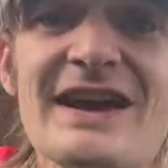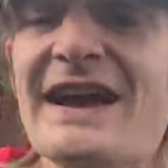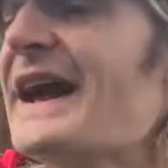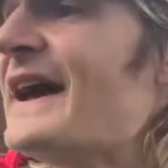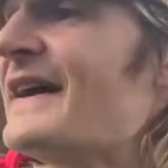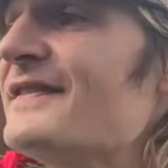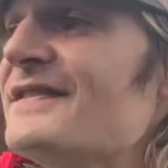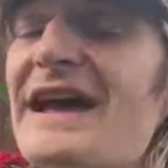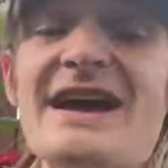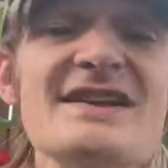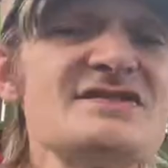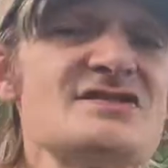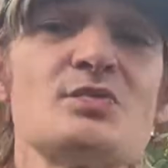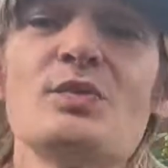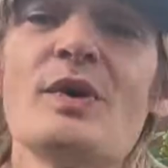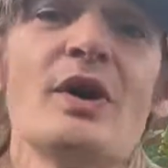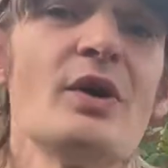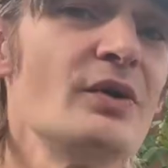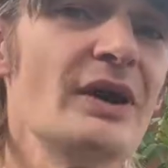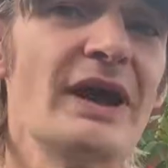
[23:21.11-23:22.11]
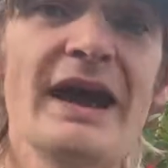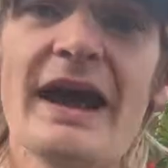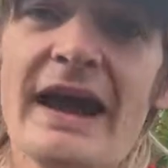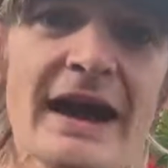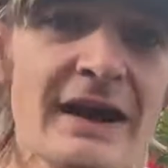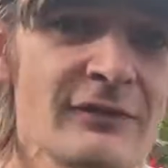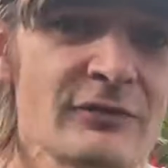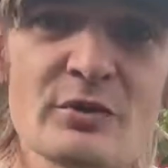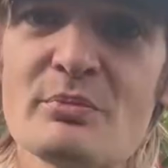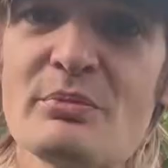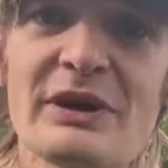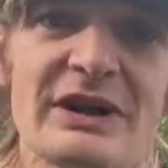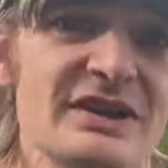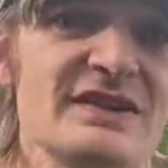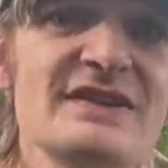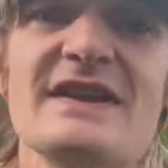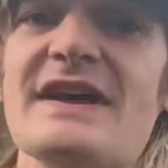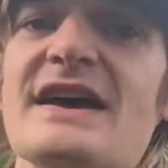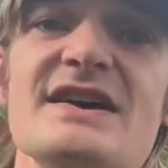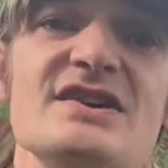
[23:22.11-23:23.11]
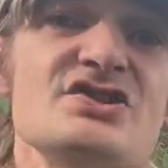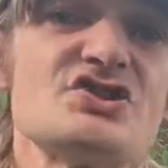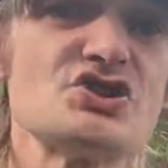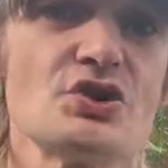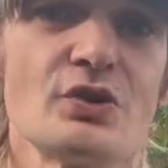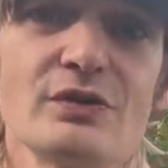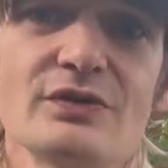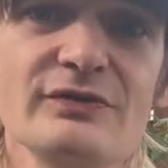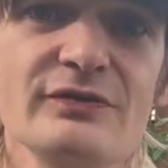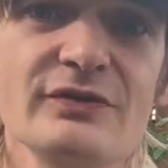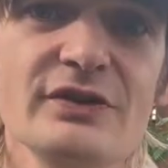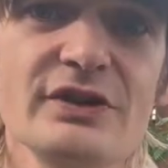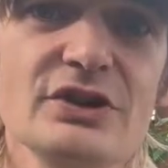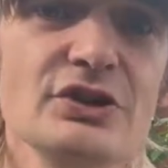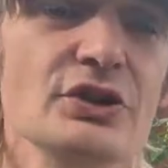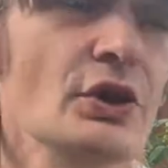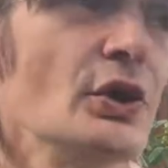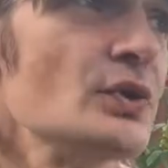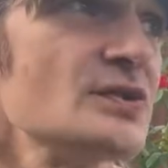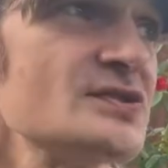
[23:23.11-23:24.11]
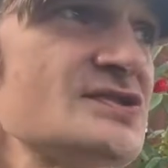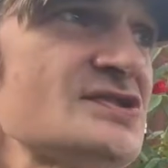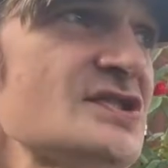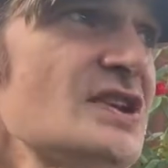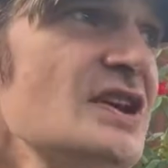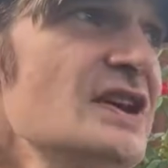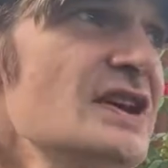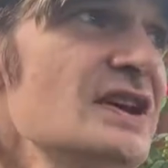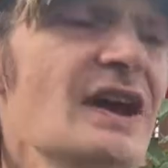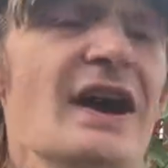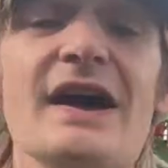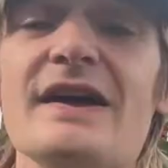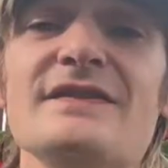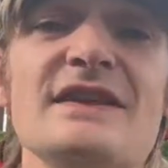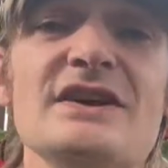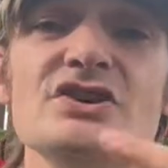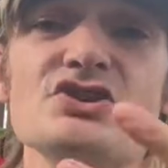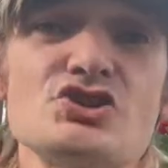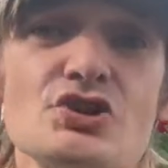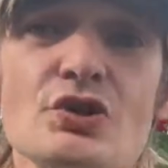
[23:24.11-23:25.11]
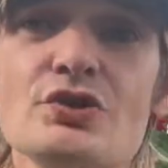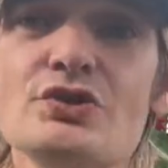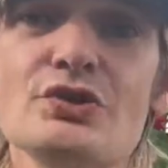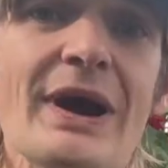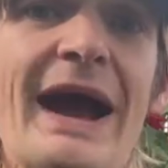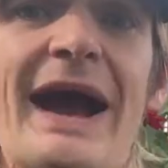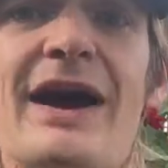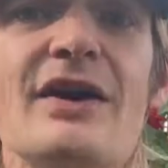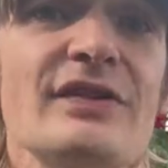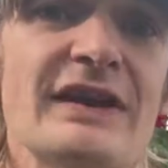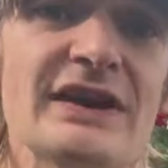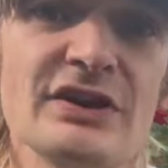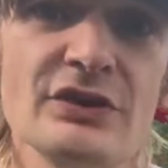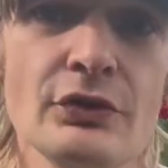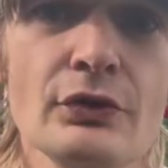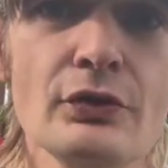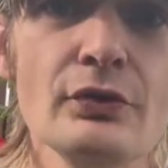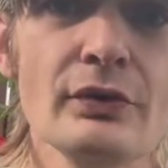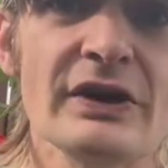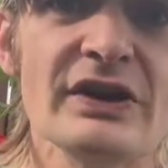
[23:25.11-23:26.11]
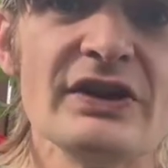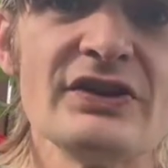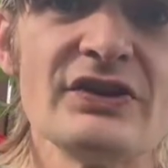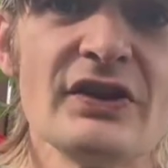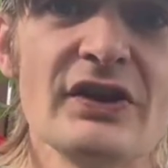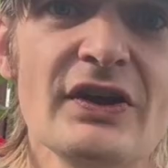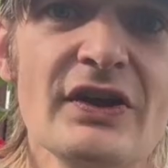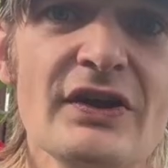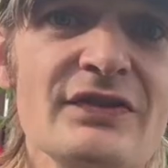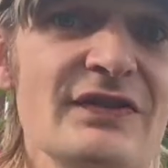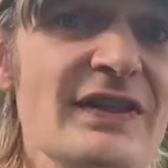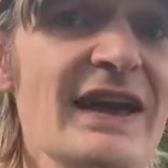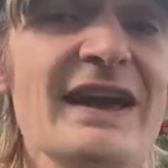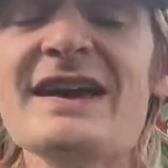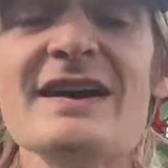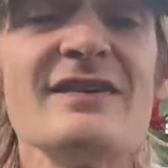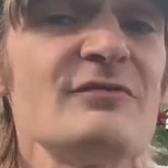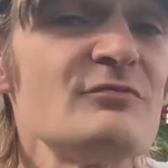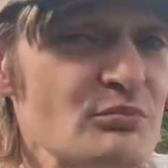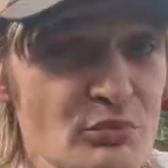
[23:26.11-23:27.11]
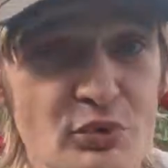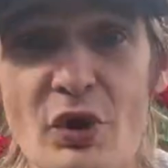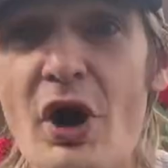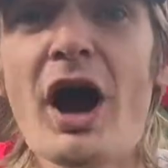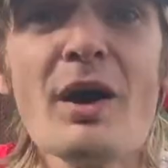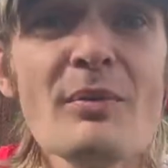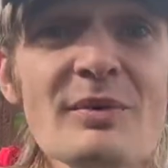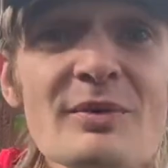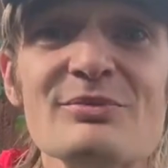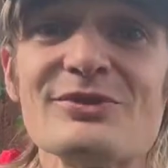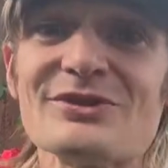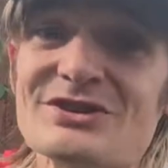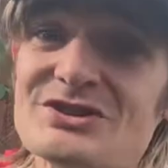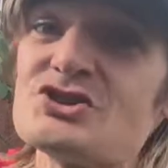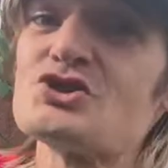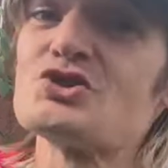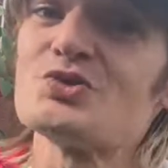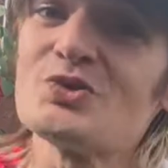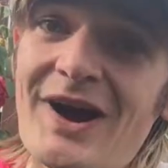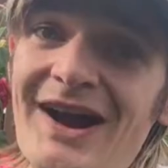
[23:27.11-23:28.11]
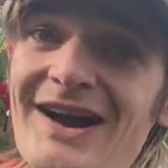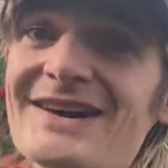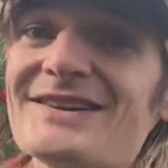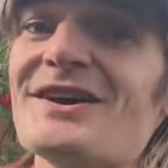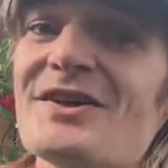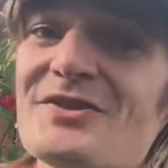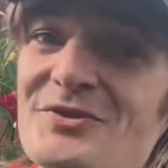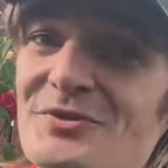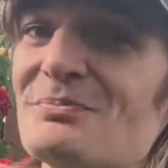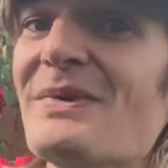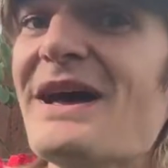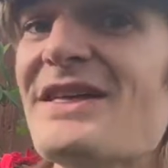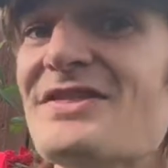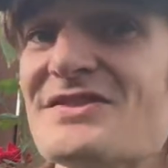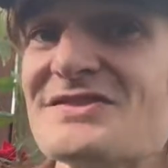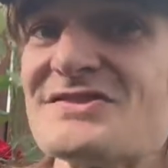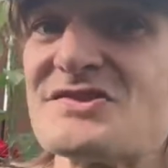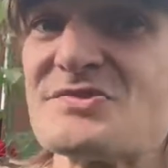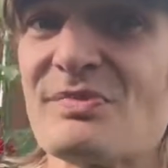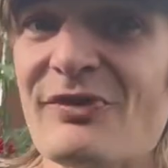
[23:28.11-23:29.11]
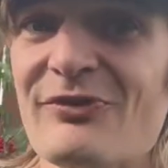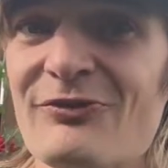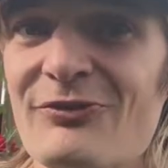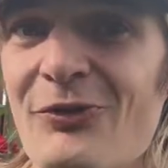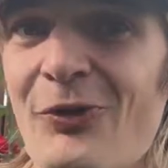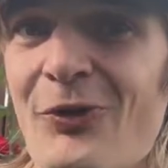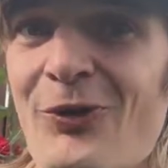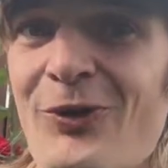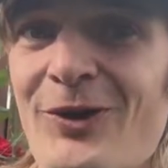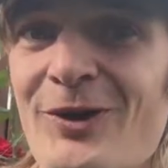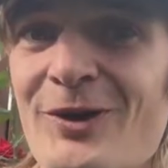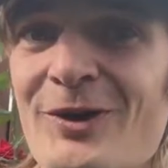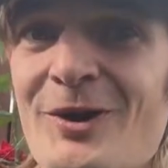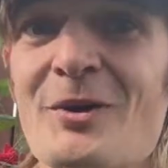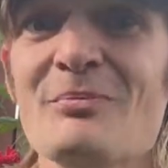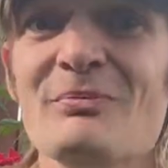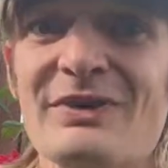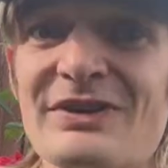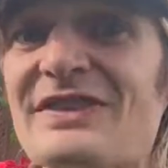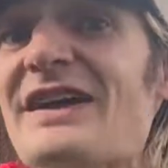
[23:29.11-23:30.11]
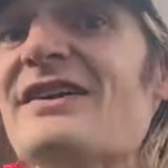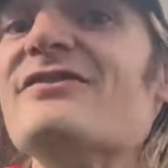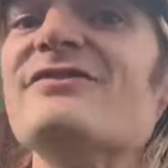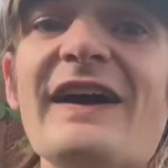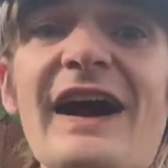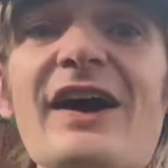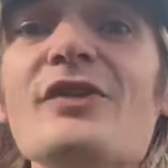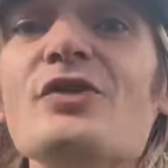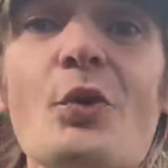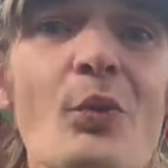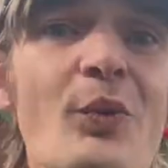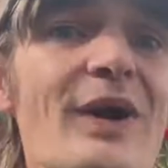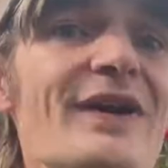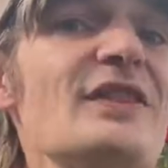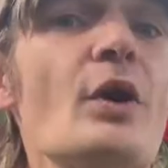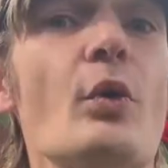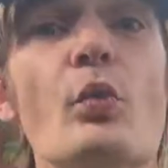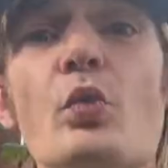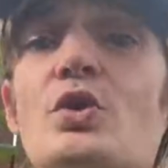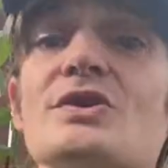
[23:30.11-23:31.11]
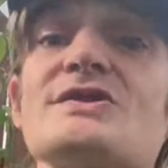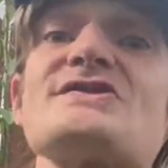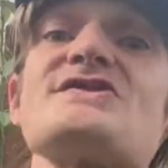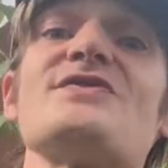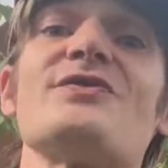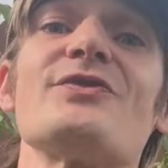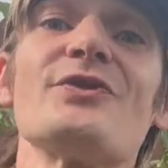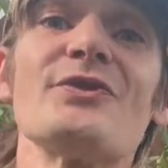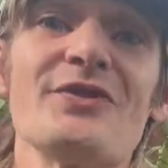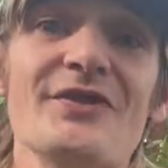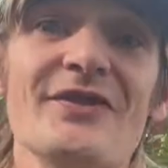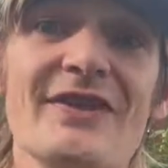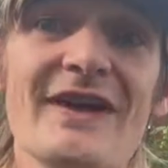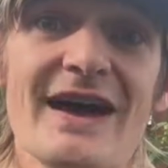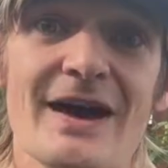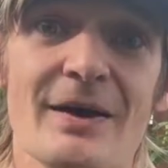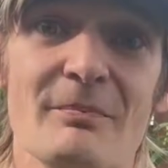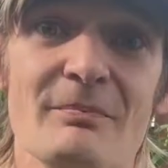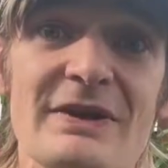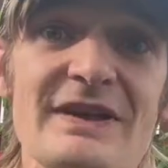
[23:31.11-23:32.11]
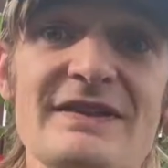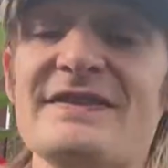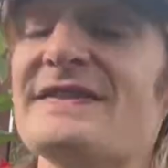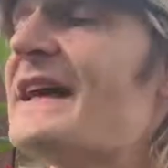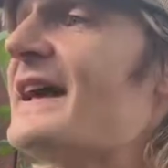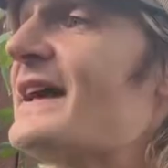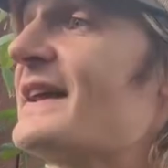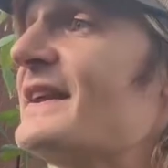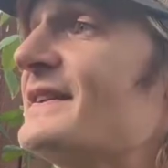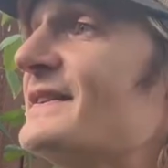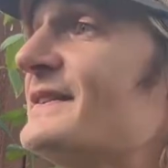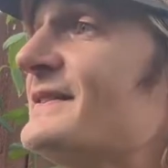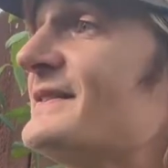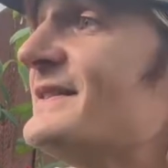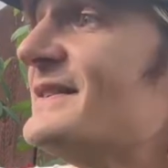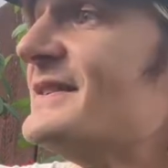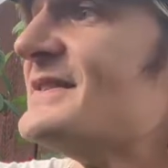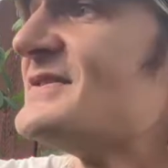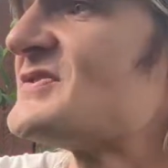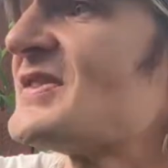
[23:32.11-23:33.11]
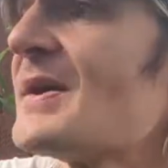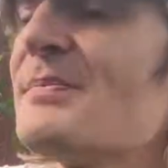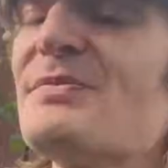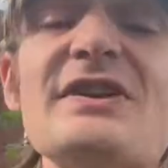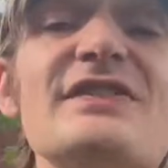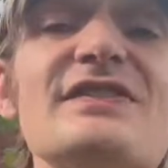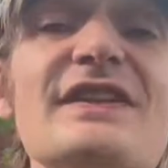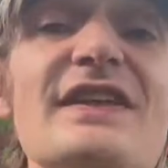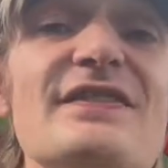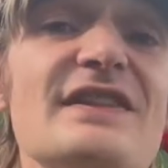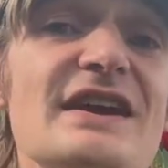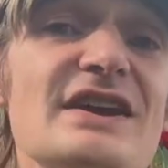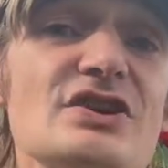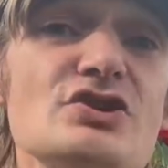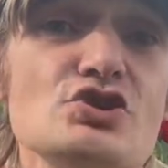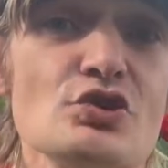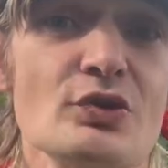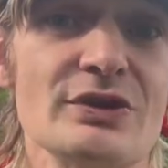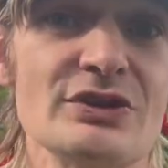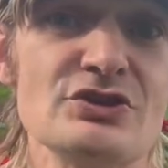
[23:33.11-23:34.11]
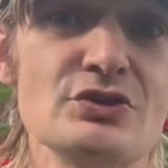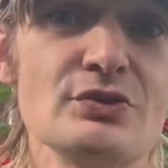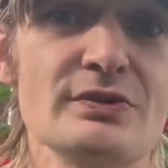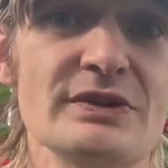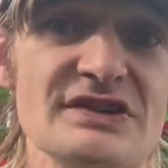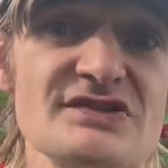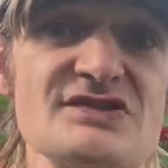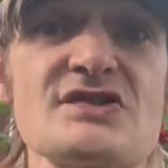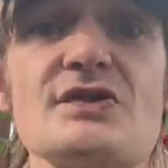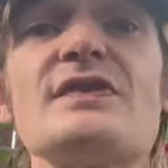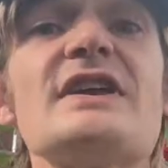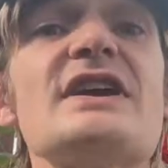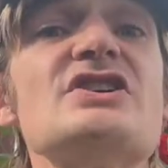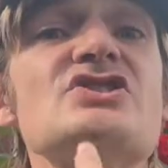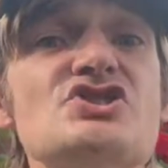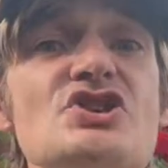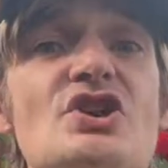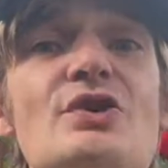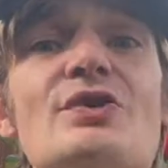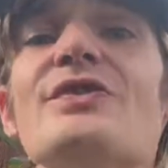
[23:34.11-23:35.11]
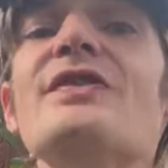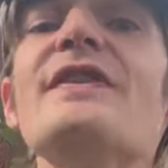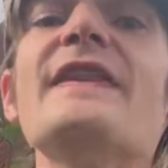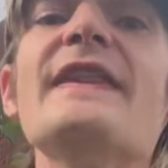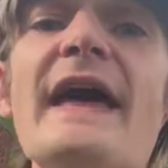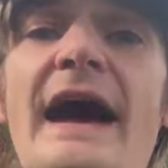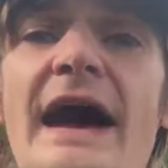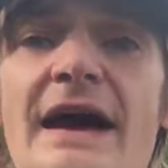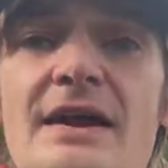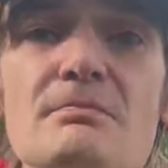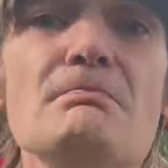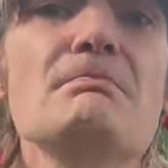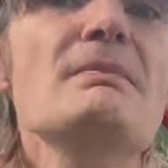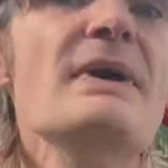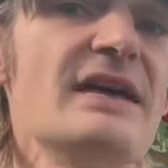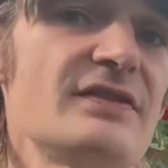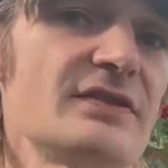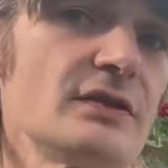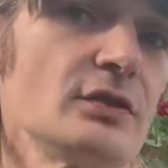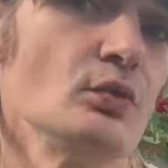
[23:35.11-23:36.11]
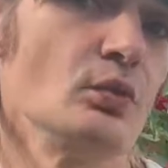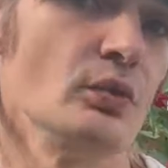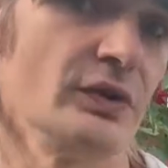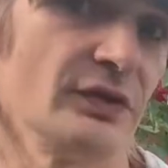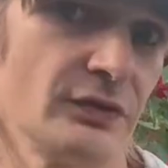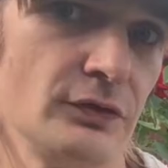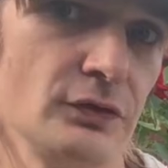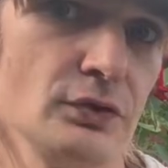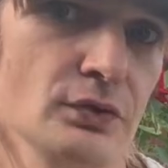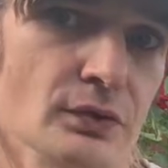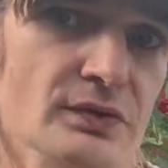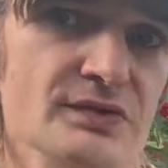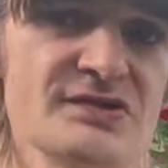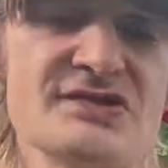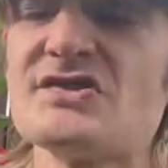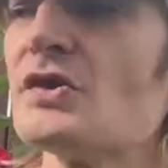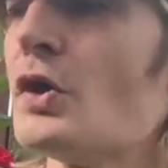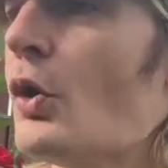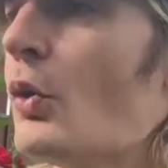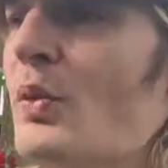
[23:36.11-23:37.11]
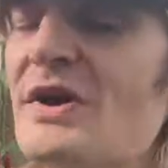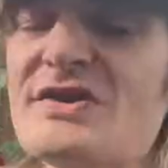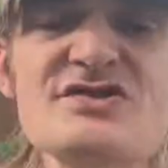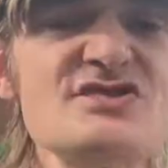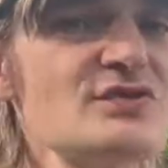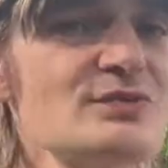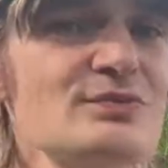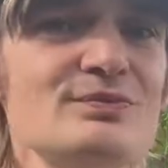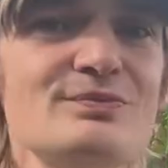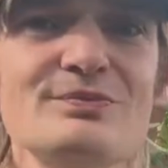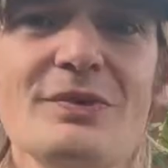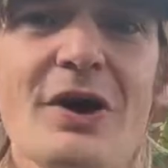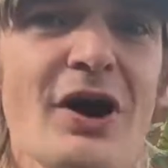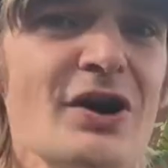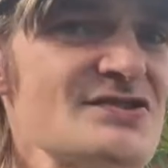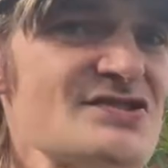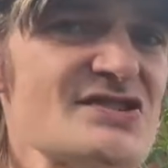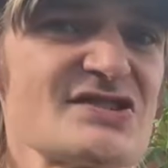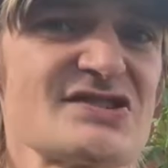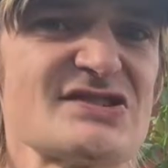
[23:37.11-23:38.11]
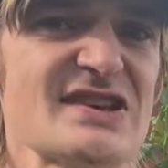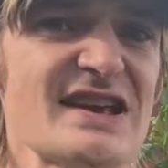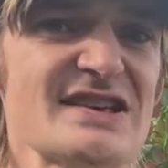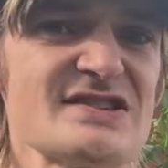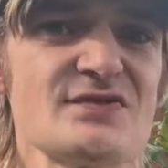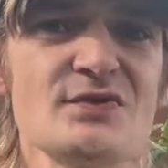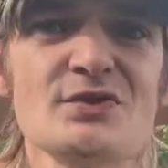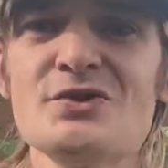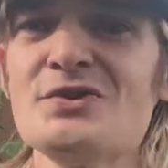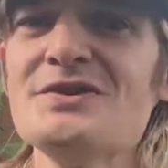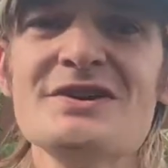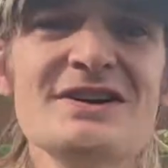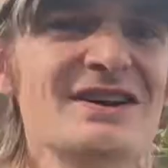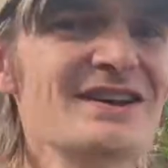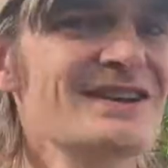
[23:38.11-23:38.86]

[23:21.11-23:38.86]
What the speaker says: And that's what everybody that has shown videos that show you how they do it, they have probably tried other methods before, but they found the one that works for them, then something that they enjoy doing. So they share that method with you. So once you are successful,